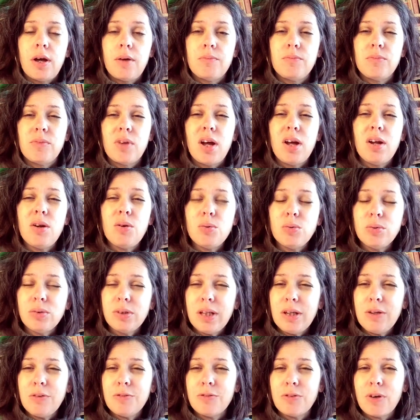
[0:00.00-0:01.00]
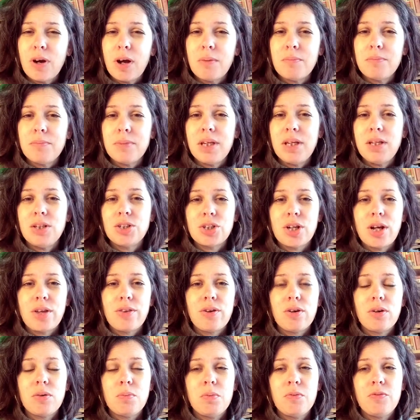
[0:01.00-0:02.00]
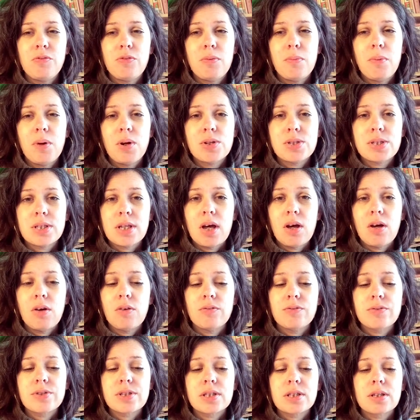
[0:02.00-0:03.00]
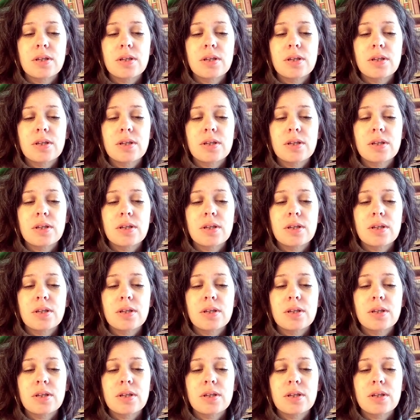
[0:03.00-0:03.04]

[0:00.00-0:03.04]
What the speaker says: not only from each other but from ourselves.